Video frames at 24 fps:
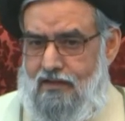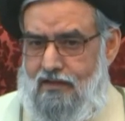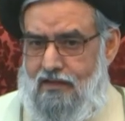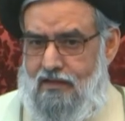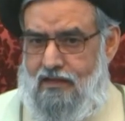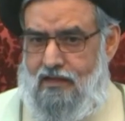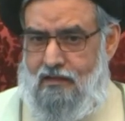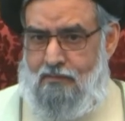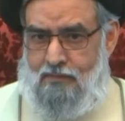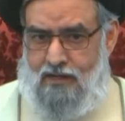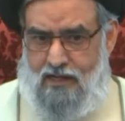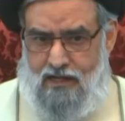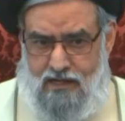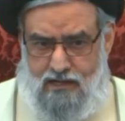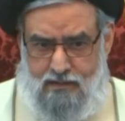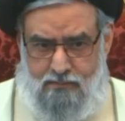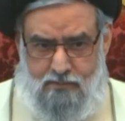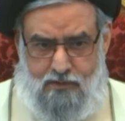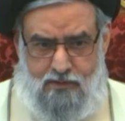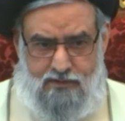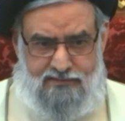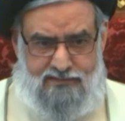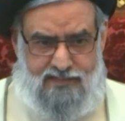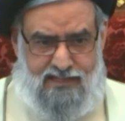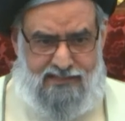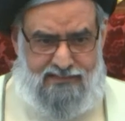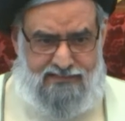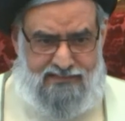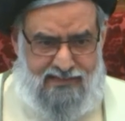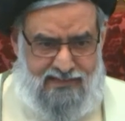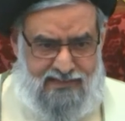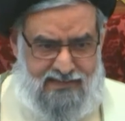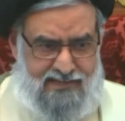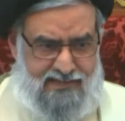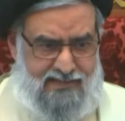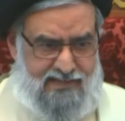Imam on that
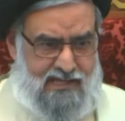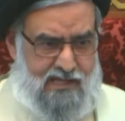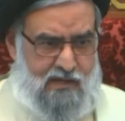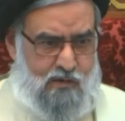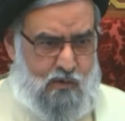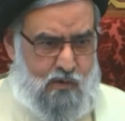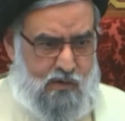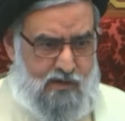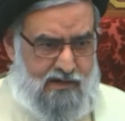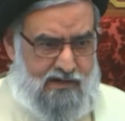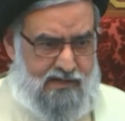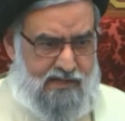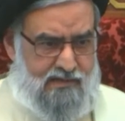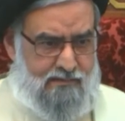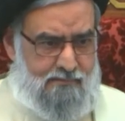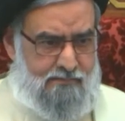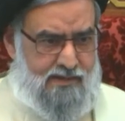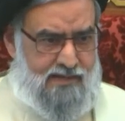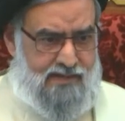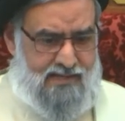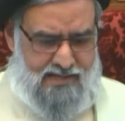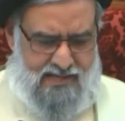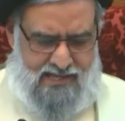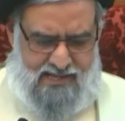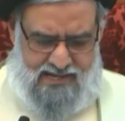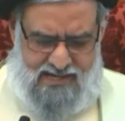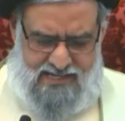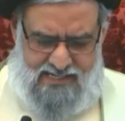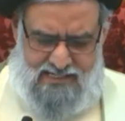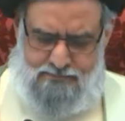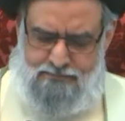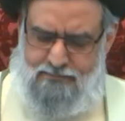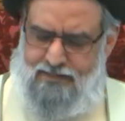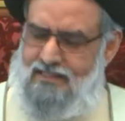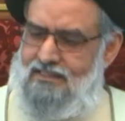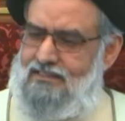day had already made
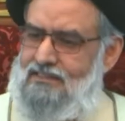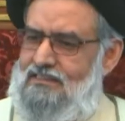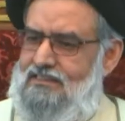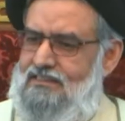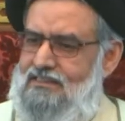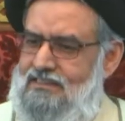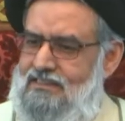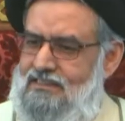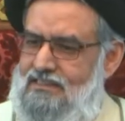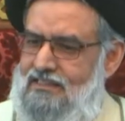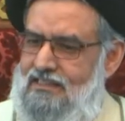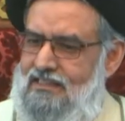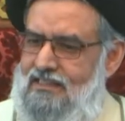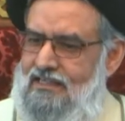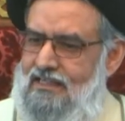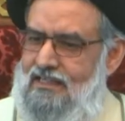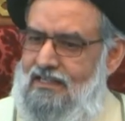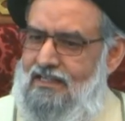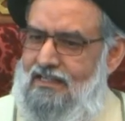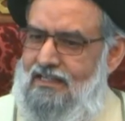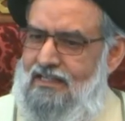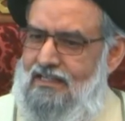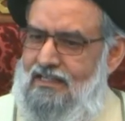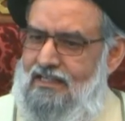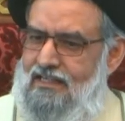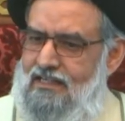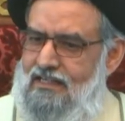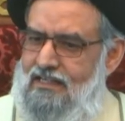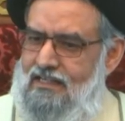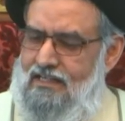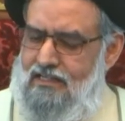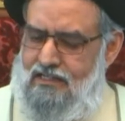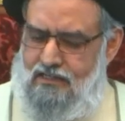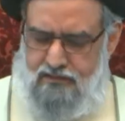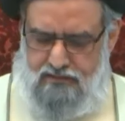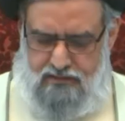arrangements
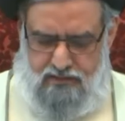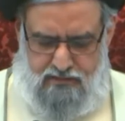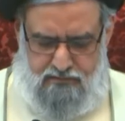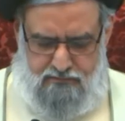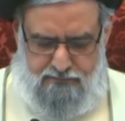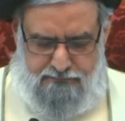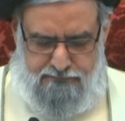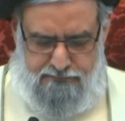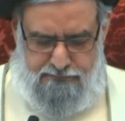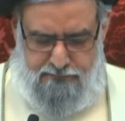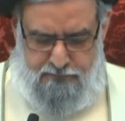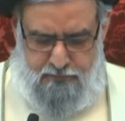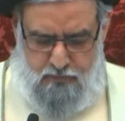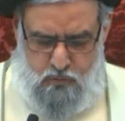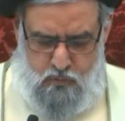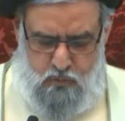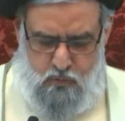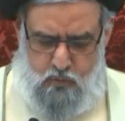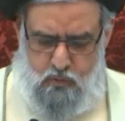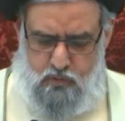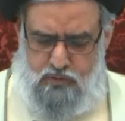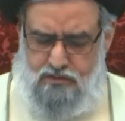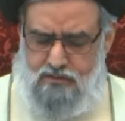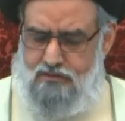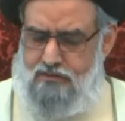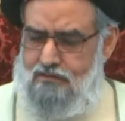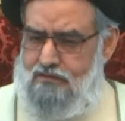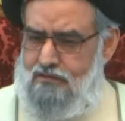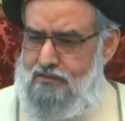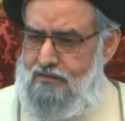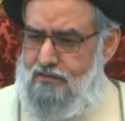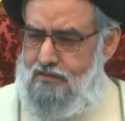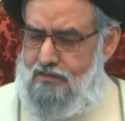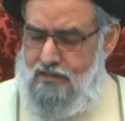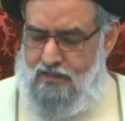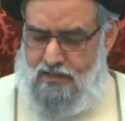that food,
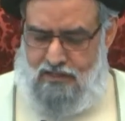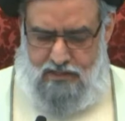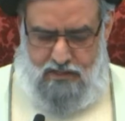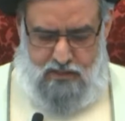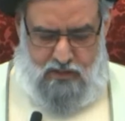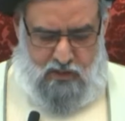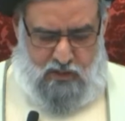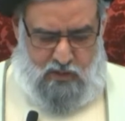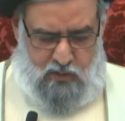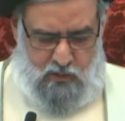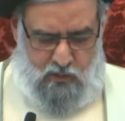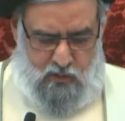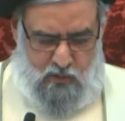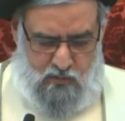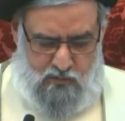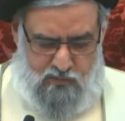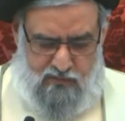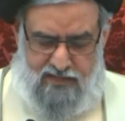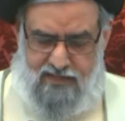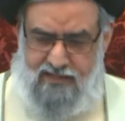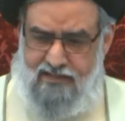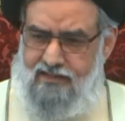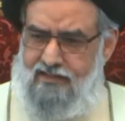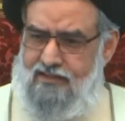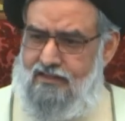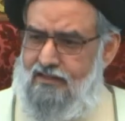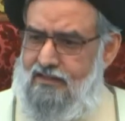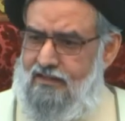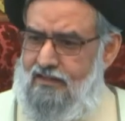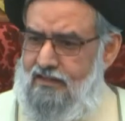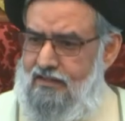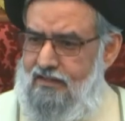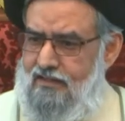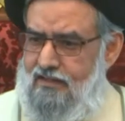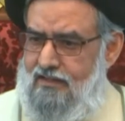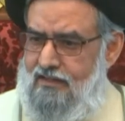clothing,
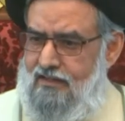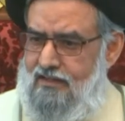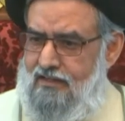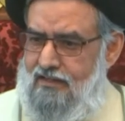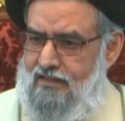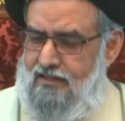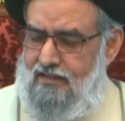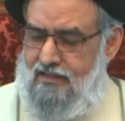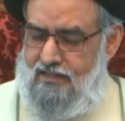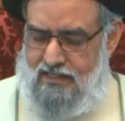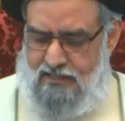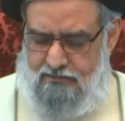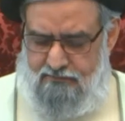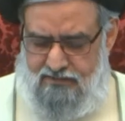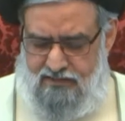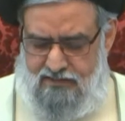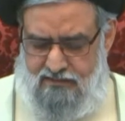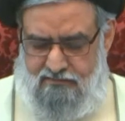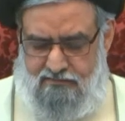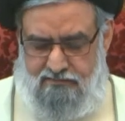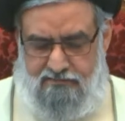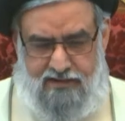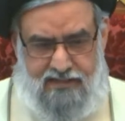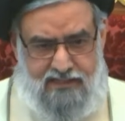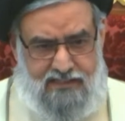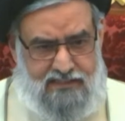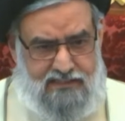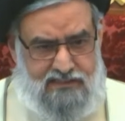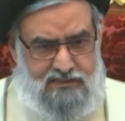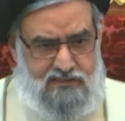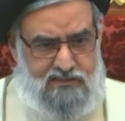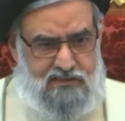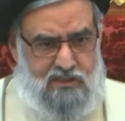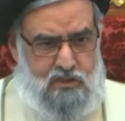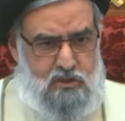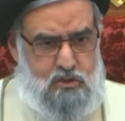even
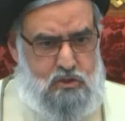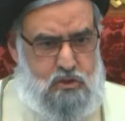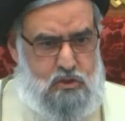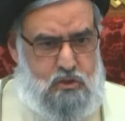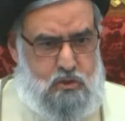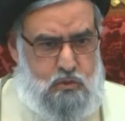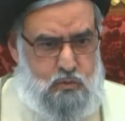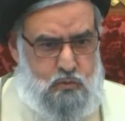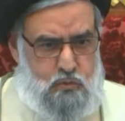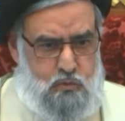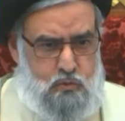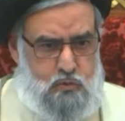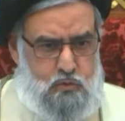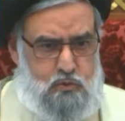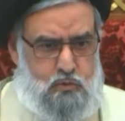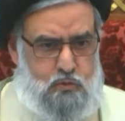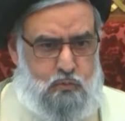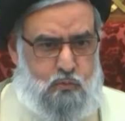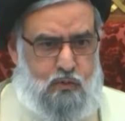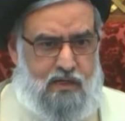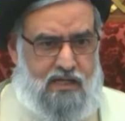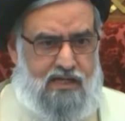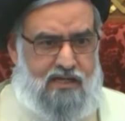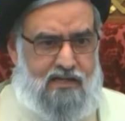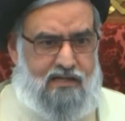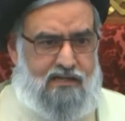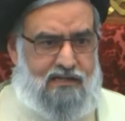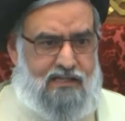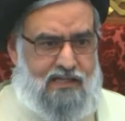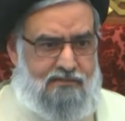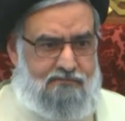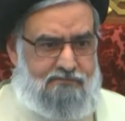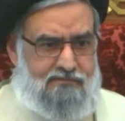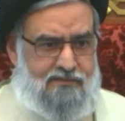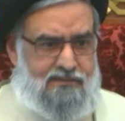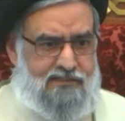rings and shoes were
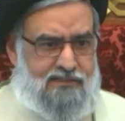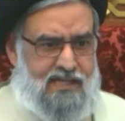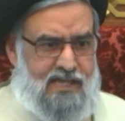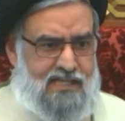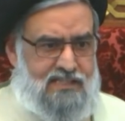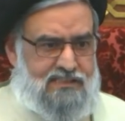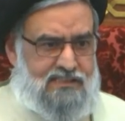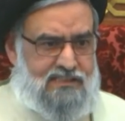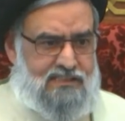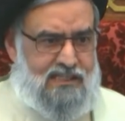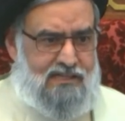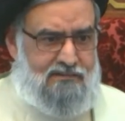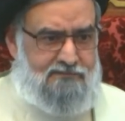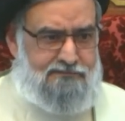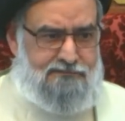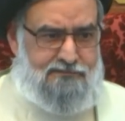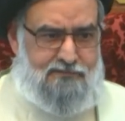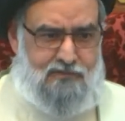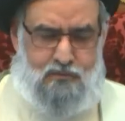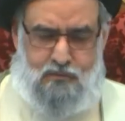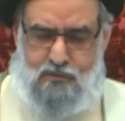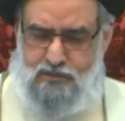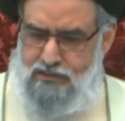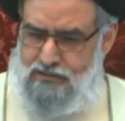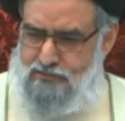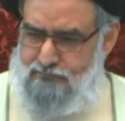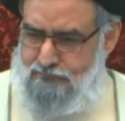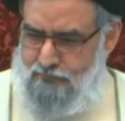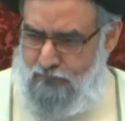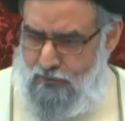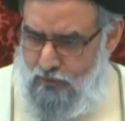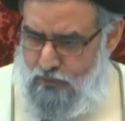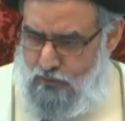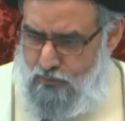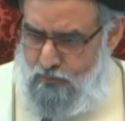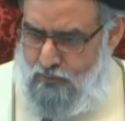given as gift to his
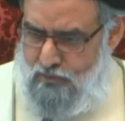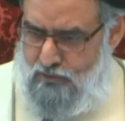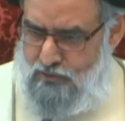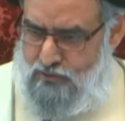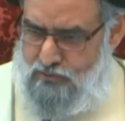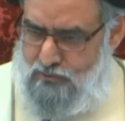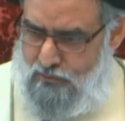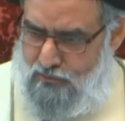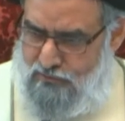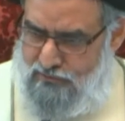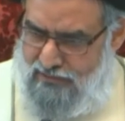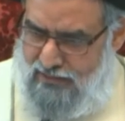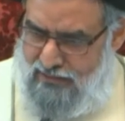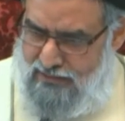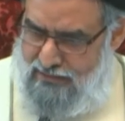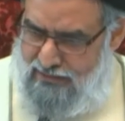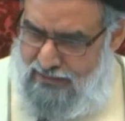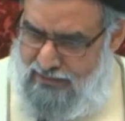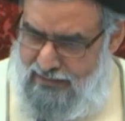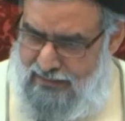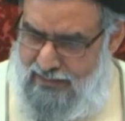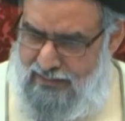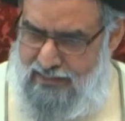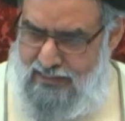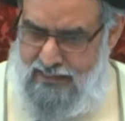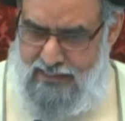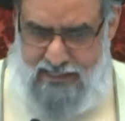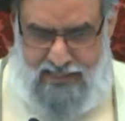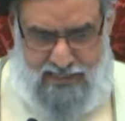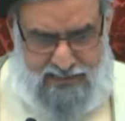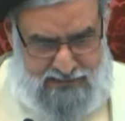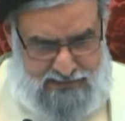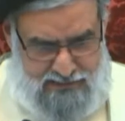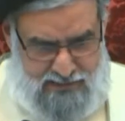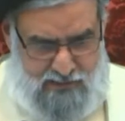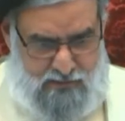followers on that day
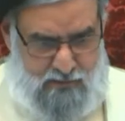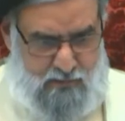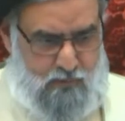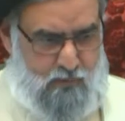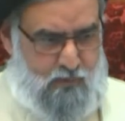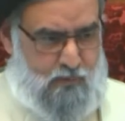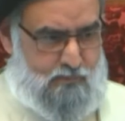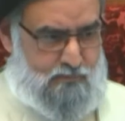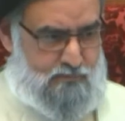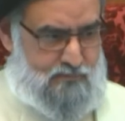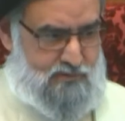at their home.